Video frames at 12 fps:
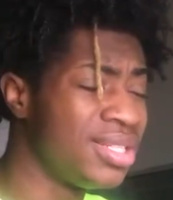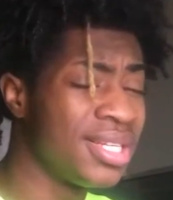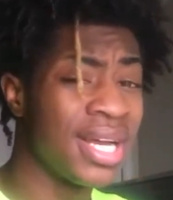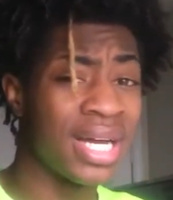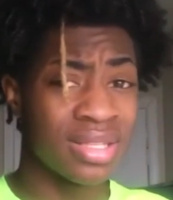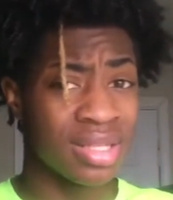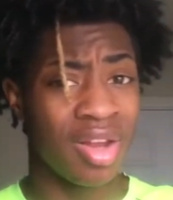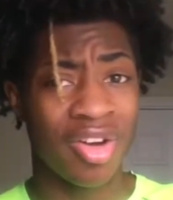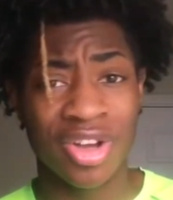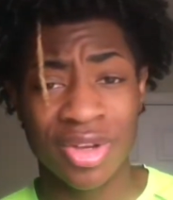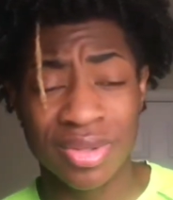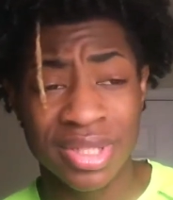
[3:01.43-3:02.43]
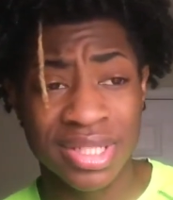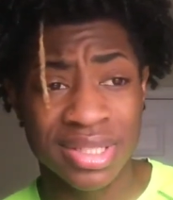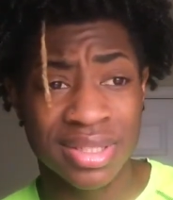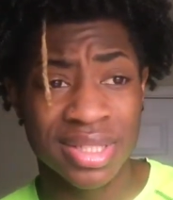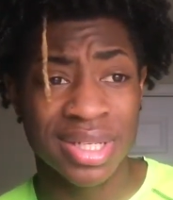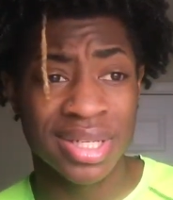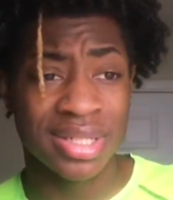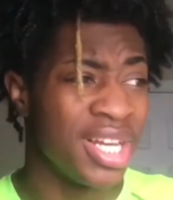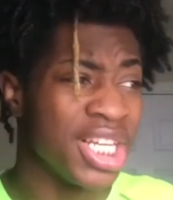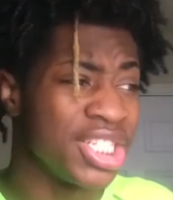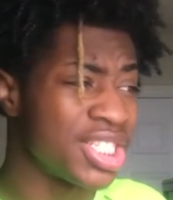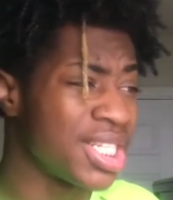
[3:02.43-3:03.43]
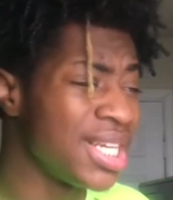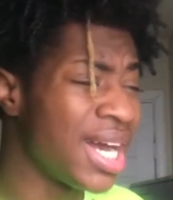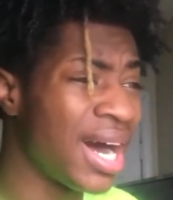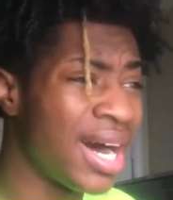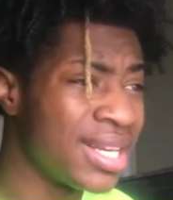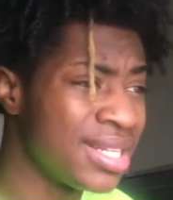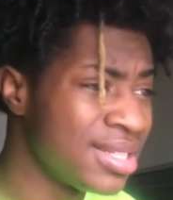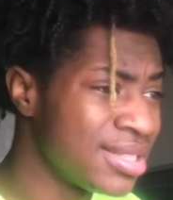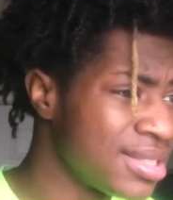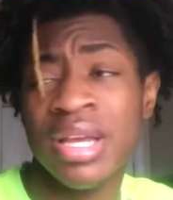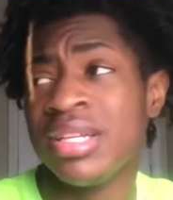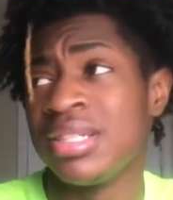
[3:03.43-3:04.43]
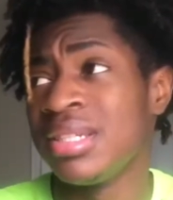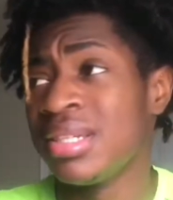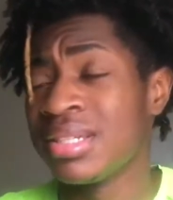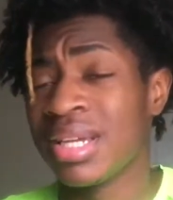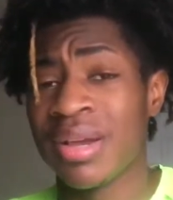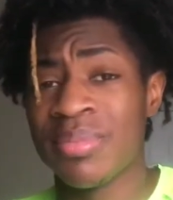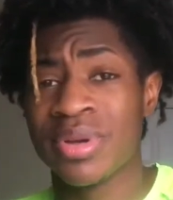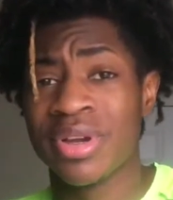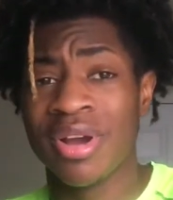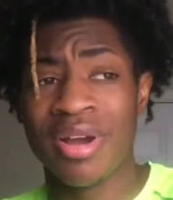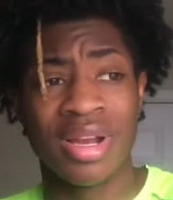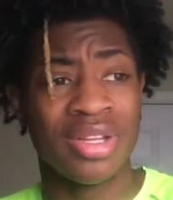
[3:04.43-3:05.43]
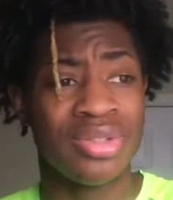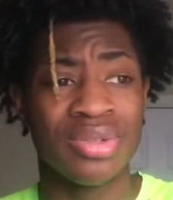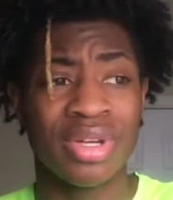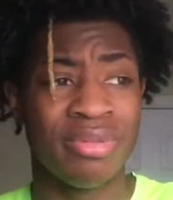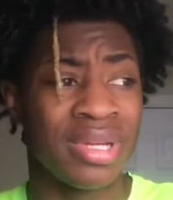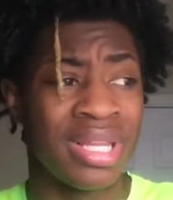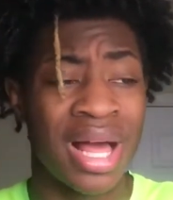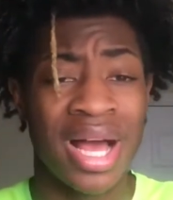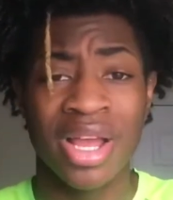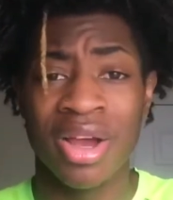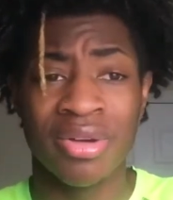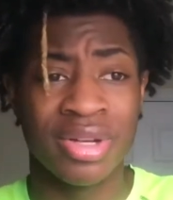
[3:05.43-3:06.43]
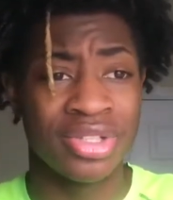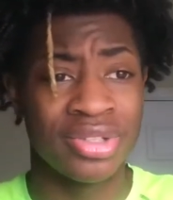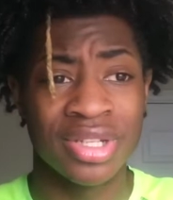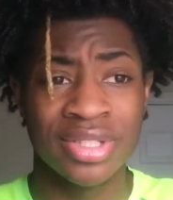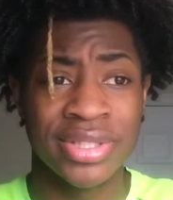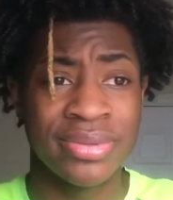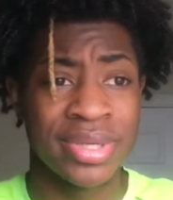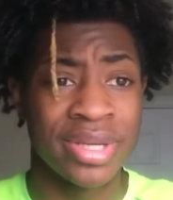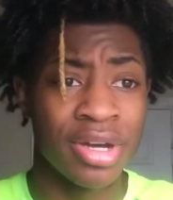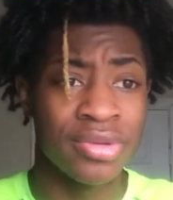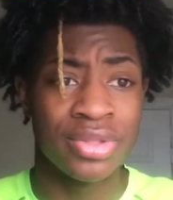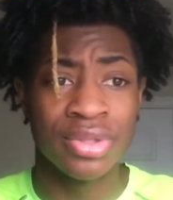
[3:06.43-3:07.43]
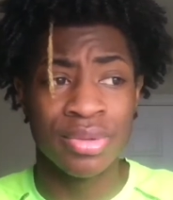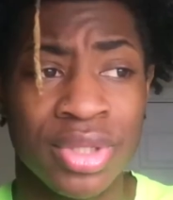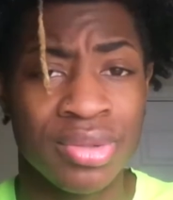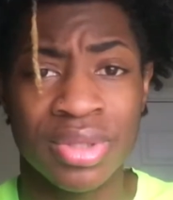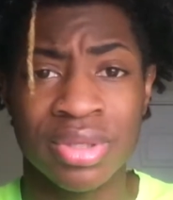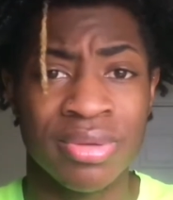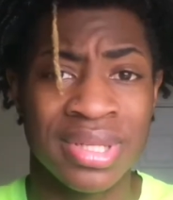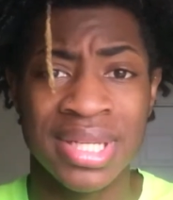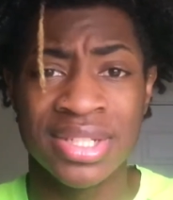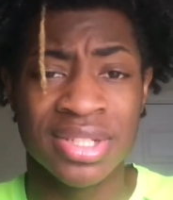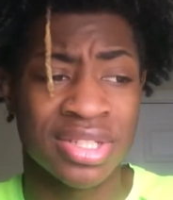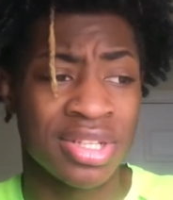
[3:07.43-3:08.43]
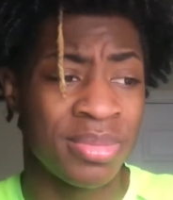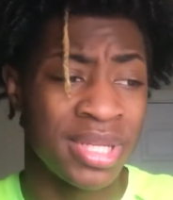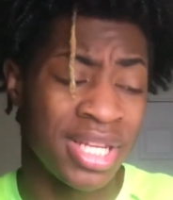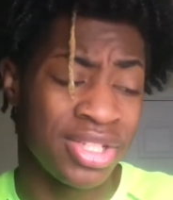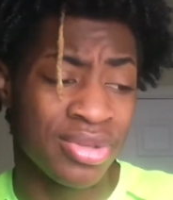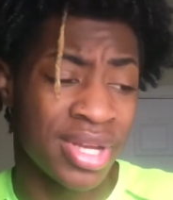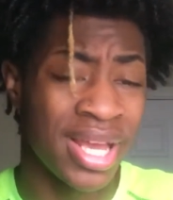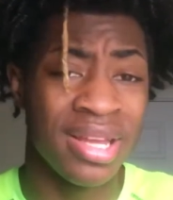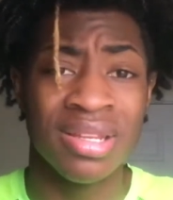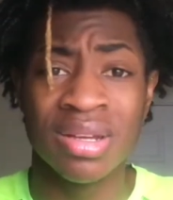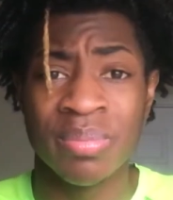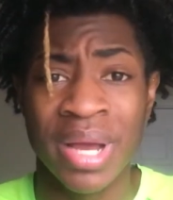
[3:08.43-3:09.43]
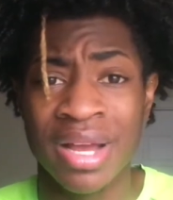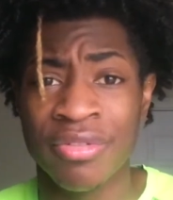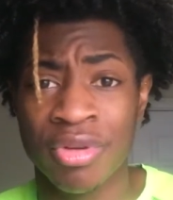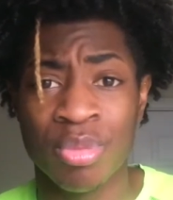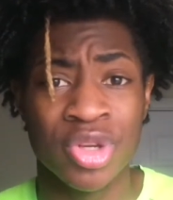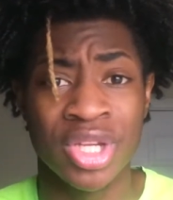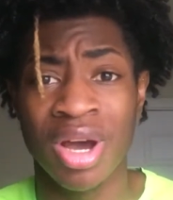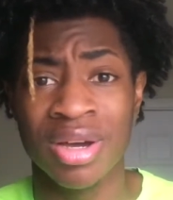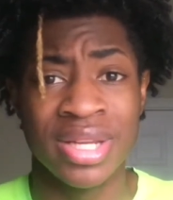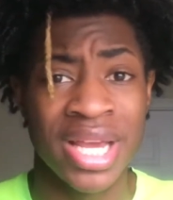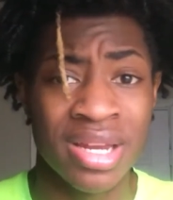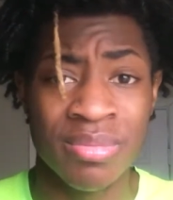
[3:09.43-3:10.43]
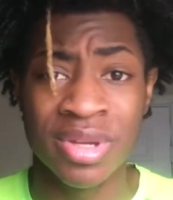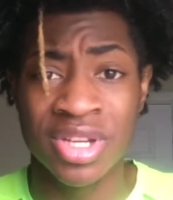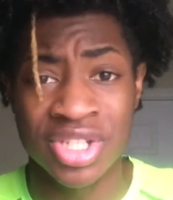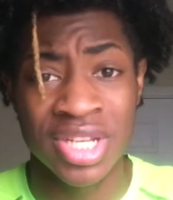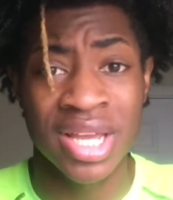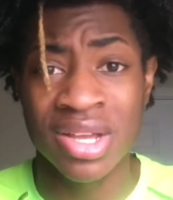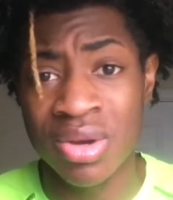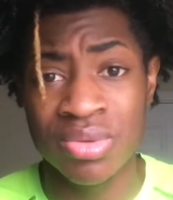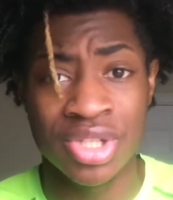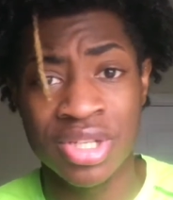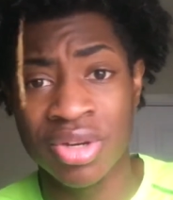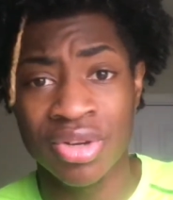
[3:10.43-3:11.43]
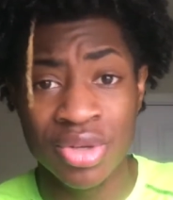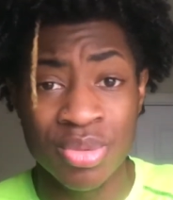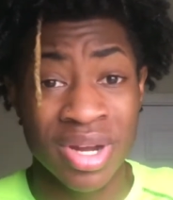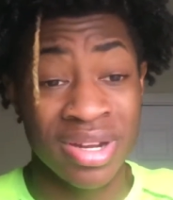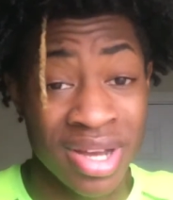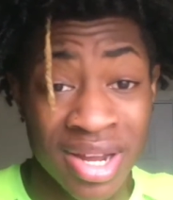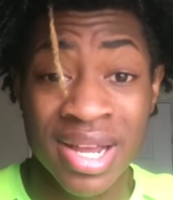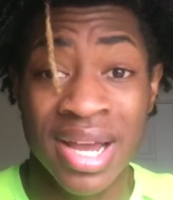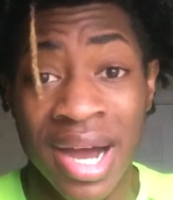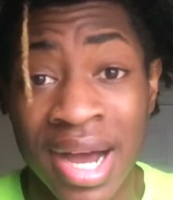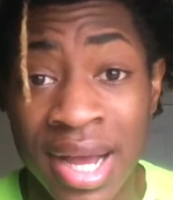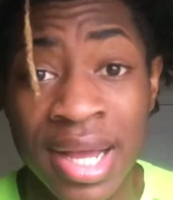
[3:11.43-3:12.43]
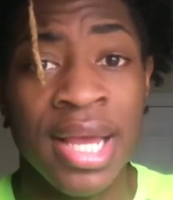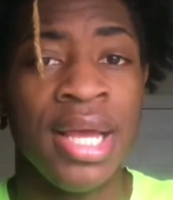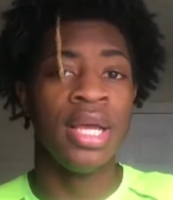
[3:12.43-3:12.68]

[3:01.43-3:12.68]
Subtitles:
She got the loyalness to her. She honest. She the type of girl that you can rely on and trust to and go to when you in a relationship, and that you can't look back from when y'all dating, because she ain't gonna cheat on you with another guy.